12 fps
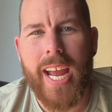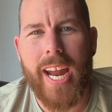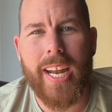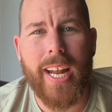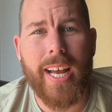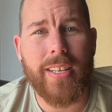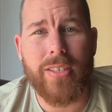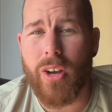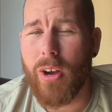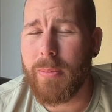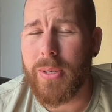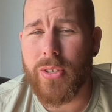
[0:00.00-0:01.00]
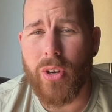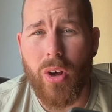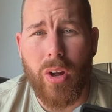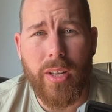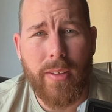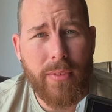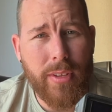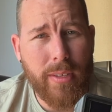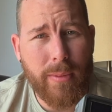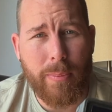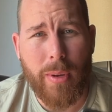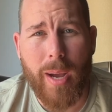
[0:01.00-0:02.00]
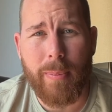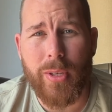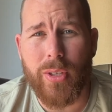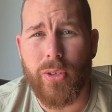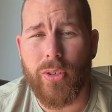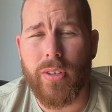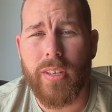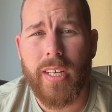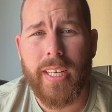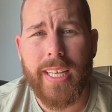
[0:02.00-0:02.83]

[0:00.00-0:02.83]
And it has almost all of the popular